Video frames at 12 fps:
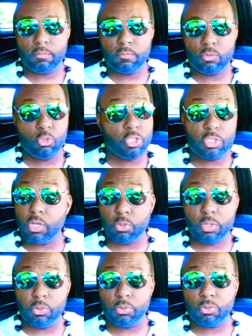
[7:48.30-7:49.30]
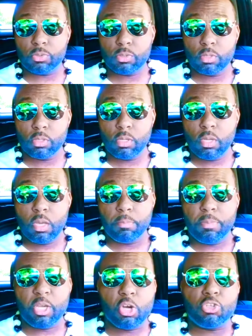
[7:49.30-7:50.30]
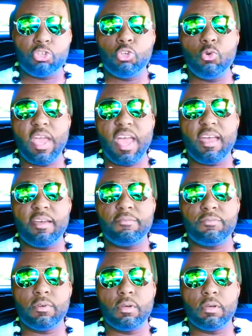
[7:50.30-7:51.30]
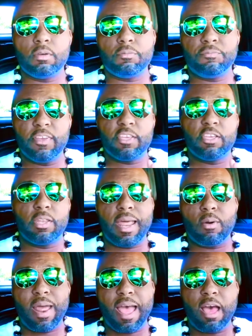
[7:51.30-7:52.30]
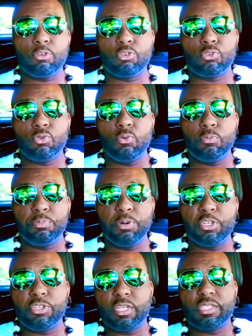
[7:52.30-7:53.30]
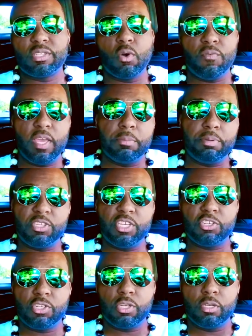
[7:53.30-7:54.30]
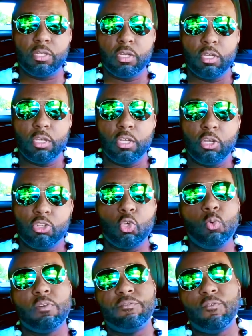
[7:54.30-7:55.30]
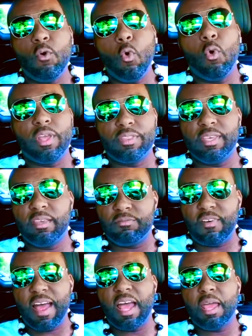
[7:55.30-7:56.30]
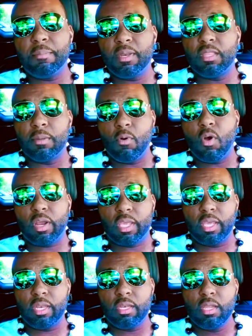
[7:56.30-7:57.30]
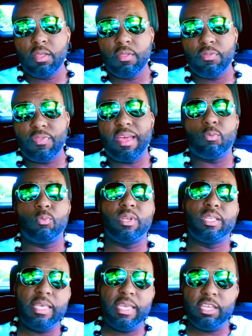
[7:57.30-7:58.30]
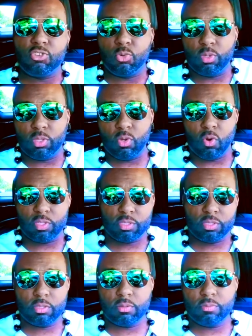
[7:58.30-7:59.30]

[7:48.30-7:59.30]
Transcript: You just don't lose because you have figured out how to put yourself in position to avoid the environment in the market that would lead to a loss.